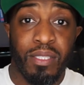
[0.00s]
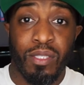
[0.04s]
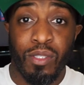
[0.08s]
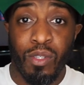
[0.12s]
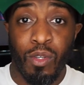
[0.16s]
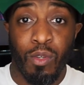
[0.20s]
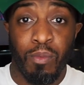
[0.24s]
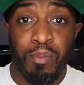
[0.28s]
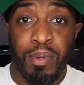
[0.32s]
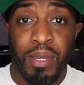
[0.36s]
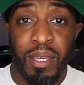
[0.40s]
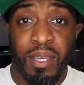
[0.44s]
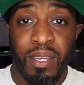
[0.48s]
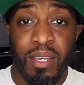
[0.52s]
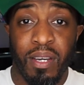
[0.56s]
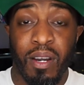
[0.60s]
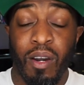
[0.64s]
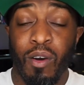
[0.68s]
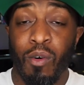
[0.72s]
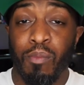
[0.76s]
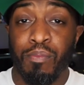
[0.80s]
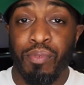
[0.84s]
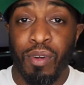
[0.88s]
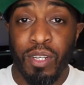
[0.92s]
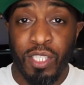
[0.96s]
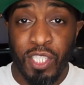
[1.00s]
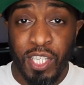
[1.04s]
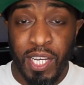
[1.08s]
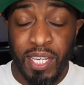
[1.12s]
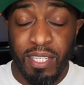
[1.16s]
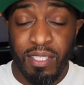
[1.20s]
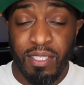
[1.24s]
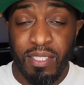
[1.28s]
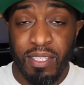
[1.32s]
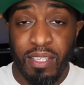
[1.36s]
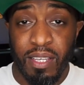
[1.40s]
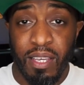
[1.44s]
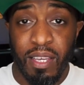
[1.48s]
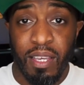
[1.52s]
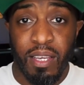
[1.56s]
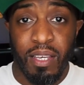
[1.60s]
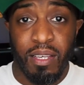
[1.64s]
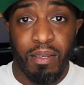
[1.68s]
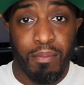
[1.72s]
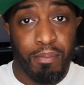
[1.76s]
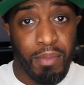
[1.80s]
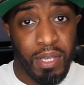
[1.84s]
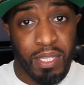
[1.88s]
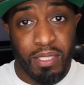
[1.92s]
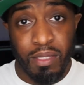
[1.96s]
2 beat, whole project,
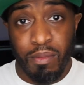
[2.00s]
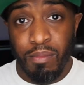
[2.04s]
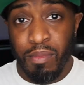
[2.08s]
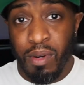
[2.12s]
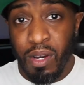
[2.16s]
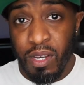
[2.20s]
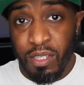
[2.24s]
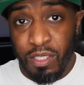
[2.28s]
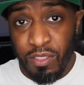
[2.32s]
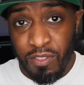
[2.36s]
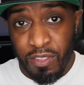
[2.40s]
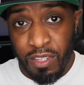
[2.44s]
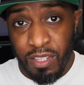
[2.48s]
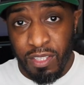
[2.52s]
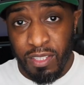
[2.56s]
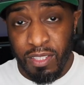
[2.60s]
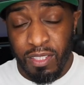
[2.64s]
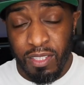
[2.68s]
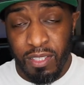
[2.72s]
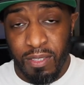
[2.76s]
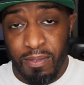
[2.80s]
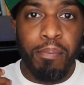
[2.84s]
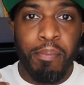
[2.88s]
mix and mastering.